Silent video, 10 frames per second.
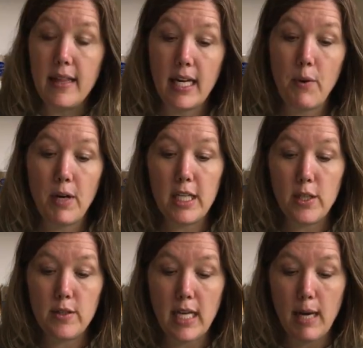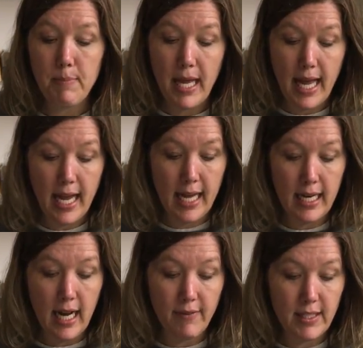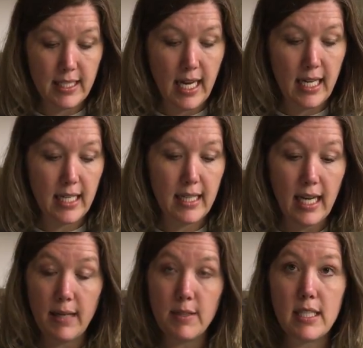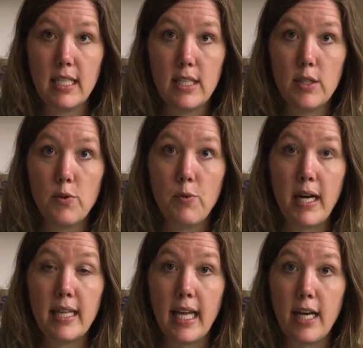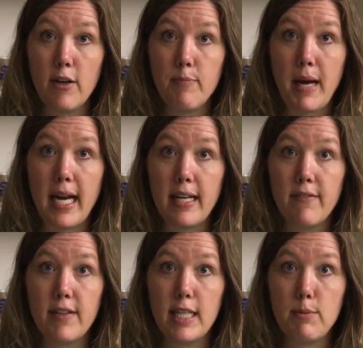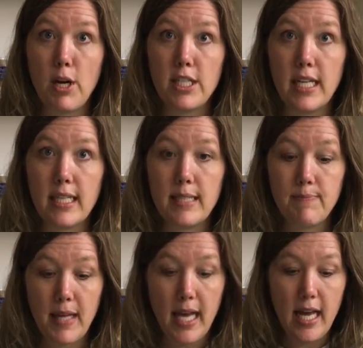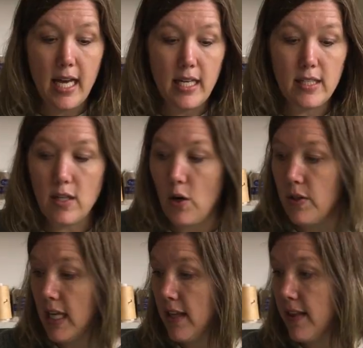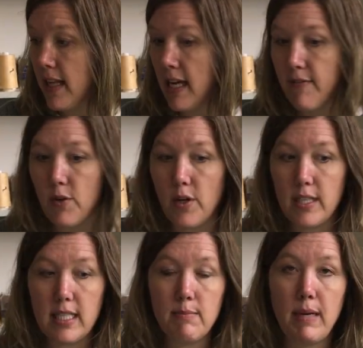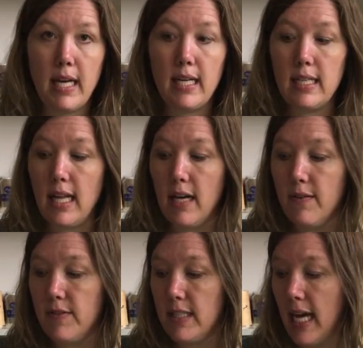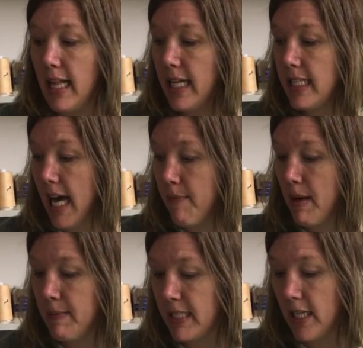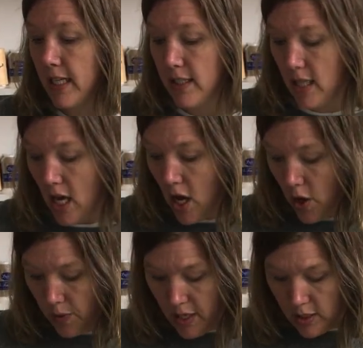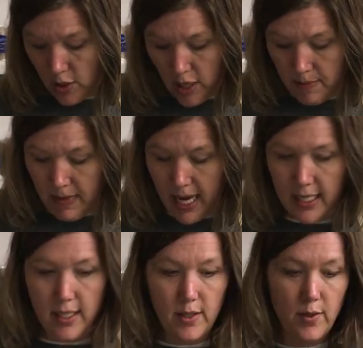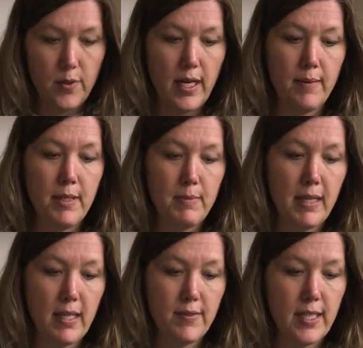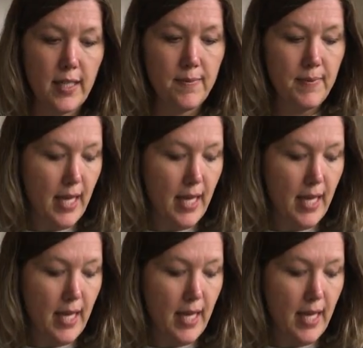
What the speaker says: that I want to use up, and I've decided that I'm just going to do 1 layer of batting for this project. So the other thing, of course, is my gloves. I like to have my materials. Oh, so going back to, here are my gloves here.